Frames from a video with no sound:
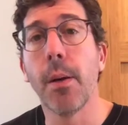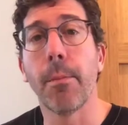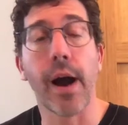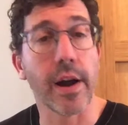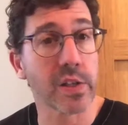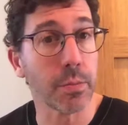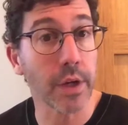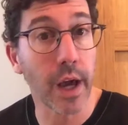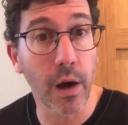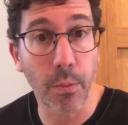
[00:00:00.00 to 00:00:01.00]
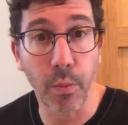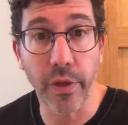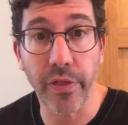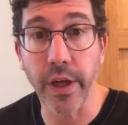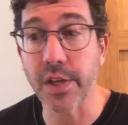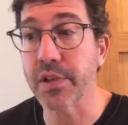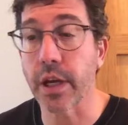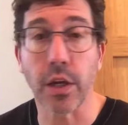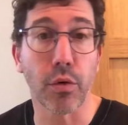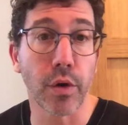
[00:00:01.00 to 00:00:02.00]
possibly help with things
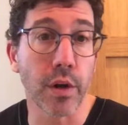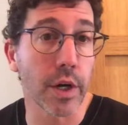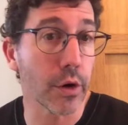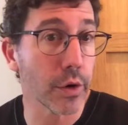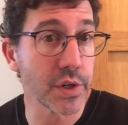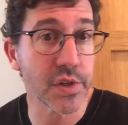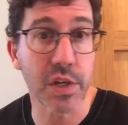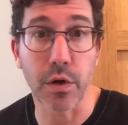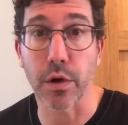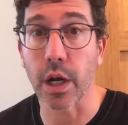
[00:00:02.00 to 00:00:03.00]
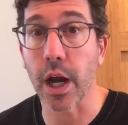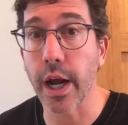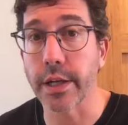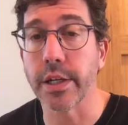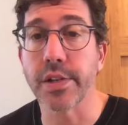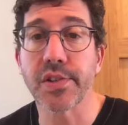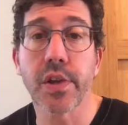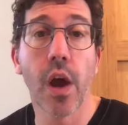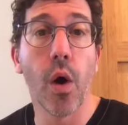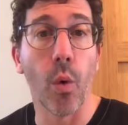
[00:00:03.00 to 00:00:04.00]
like urinary urgency or incontinence,